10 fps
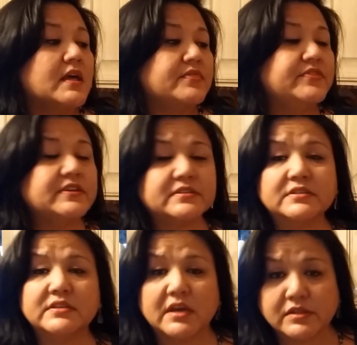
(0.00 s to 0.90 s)
This
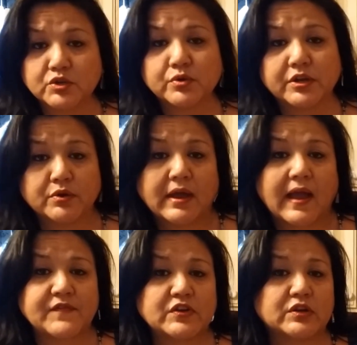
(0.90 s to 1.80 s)
is the other trick you
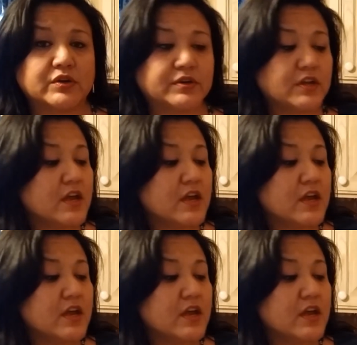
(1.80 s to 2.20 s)
have to learn.